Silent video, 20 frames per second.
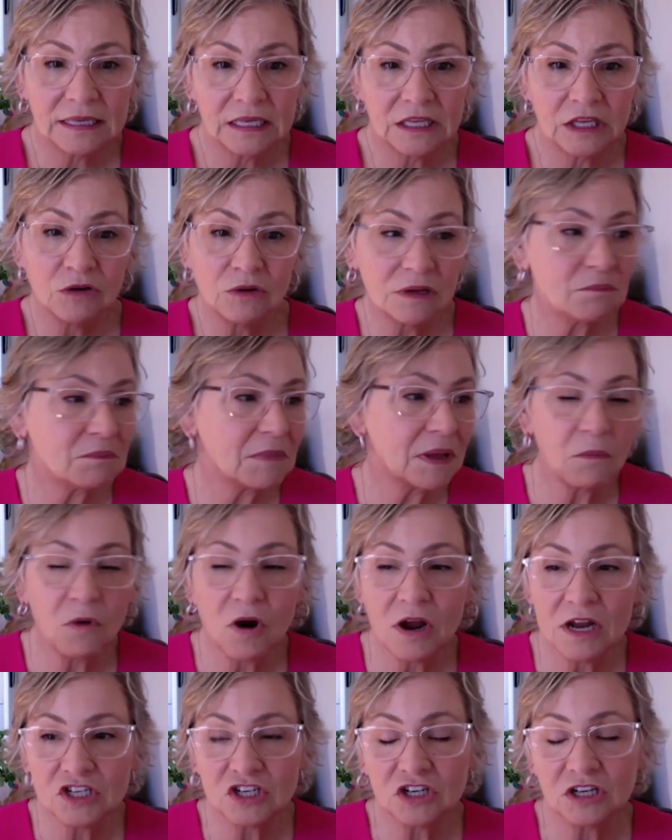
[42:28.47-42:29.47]
You can
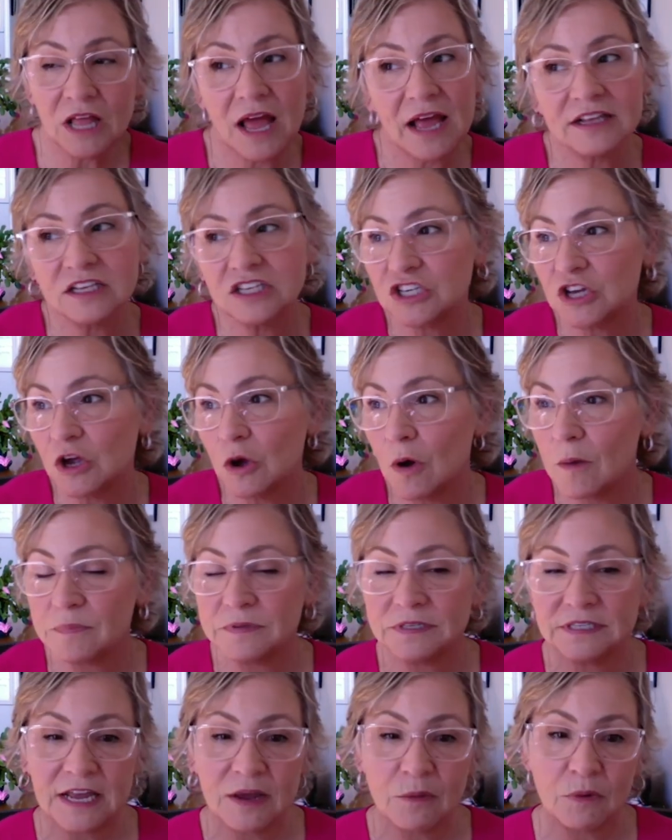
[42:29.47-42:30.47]
memorize your lines, show up,
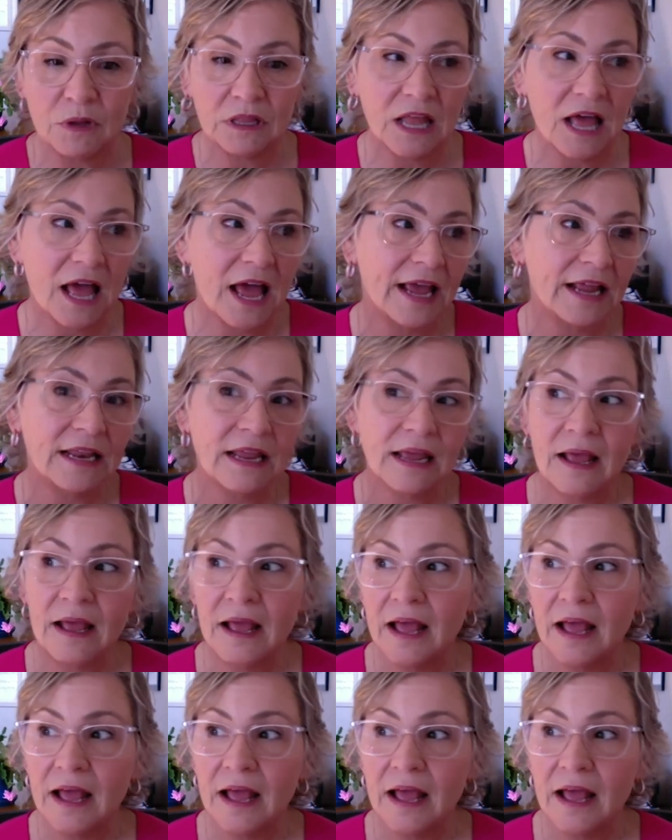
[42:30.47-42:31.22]
say one line,